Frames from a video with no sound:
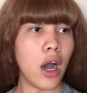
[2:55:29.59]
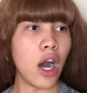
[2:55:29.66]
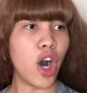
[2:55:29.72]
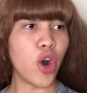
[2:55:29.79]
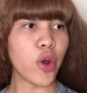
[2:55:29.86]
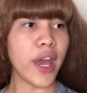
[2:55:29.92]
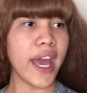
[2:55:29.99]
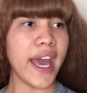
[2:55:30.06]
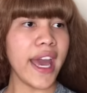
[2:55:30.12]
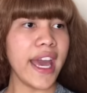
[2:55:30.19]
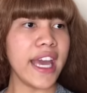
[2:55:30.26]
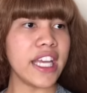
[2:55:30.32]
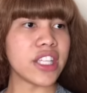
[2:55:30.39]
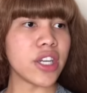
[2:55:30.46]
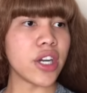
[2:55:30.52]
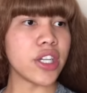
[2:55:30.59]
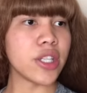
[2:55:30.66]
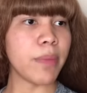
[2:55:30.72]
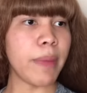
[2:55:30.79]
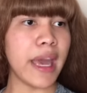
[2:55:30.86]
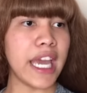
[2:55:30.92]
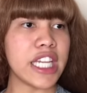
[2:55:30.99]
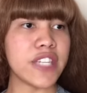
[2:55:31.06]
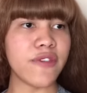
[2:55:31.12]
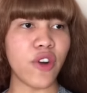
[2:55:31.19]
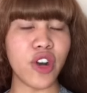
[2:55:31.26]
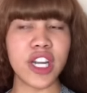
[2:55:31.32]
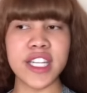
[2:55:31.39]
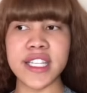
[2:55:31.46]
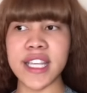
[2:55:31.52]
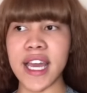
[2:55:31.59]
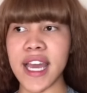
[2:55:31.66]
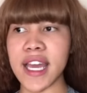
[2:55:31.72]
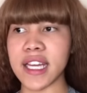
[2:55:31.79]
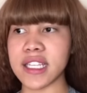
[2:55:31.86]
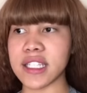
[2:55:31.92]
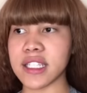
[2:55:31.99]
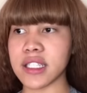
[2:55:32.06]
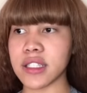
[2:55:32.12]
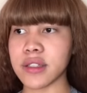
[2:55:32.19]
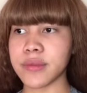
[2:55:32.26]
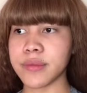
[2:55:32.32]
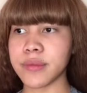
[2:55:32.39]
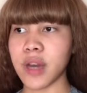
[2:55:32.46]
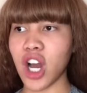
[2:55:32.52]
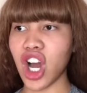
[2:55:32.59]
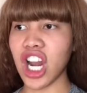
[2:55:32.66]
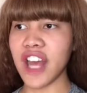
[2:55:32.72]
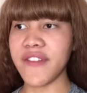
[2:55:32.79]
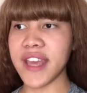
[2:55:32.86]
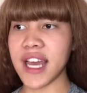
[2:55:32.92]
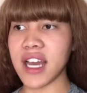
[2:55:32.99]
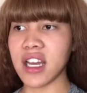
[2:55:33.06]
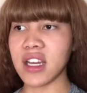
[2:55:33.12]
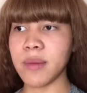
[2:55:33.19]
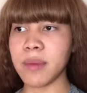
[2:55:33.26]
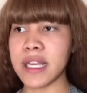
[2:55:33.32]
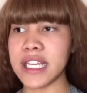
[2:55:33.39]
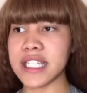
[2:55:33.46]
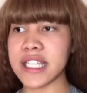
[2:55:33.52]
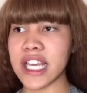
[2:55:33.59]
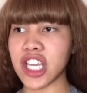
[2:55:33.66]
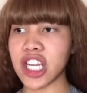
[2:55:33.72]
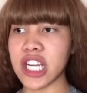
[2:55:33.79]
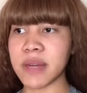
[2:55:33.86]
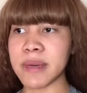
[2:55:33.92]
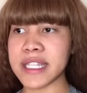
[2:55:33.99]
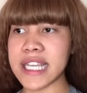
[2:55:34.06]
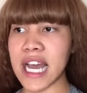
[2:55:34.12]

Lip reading: Okay, turn to page 46. Olivia, please take your earbuds